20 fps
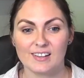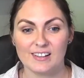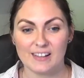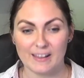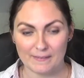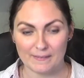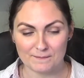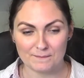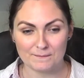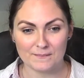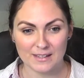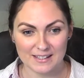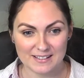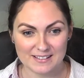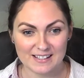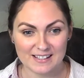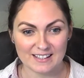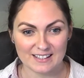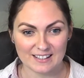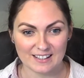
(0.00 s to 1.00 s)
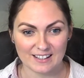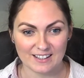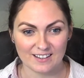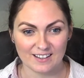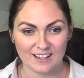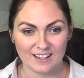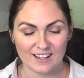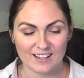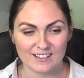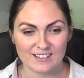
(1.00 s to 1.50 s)
Yeah,
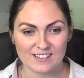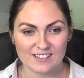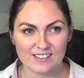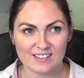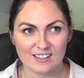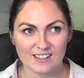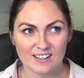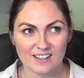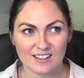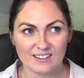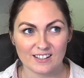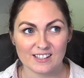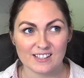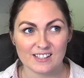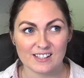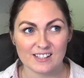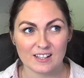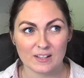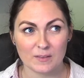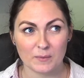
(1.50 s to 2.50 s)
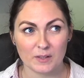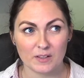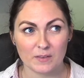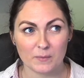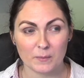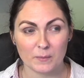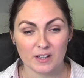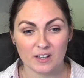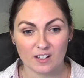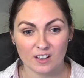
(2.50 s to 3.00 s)
exactly. And that's the thing,
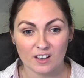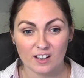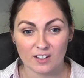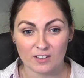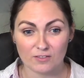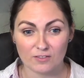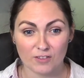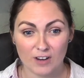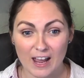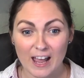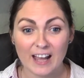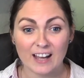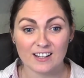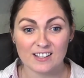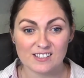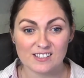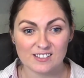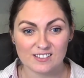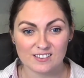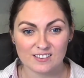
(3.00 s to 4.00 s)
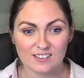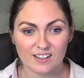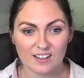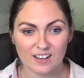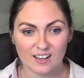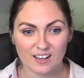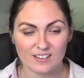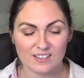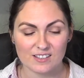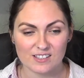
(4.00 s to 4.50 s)
we can kind of react
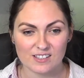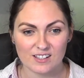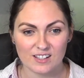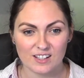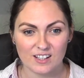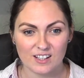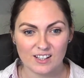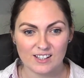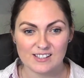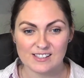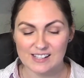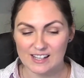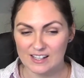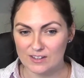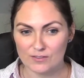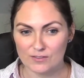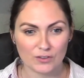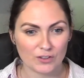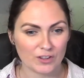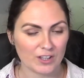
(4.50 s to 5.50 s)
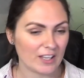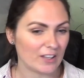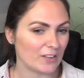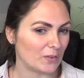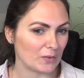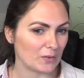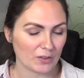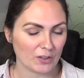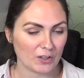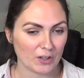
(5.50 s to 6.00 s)
and say the wrong thing,
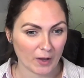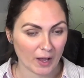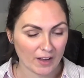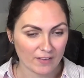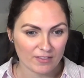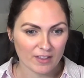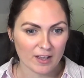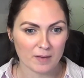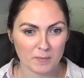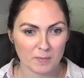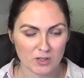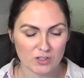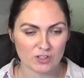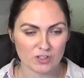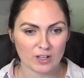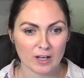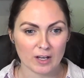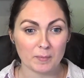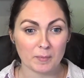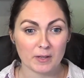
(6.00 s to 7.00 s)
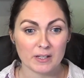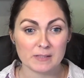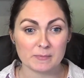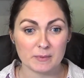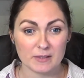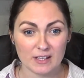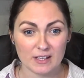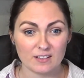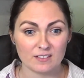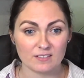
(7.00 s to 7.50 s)
or have that emotional outburst,
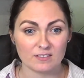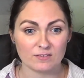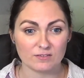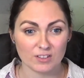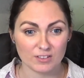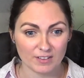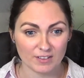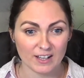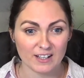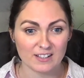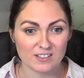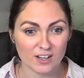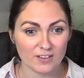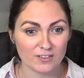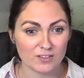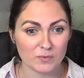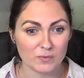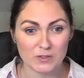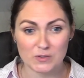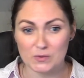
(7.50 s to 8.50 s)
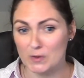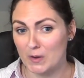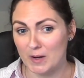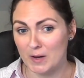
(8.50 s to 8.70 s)
but then reflect afterwards, or go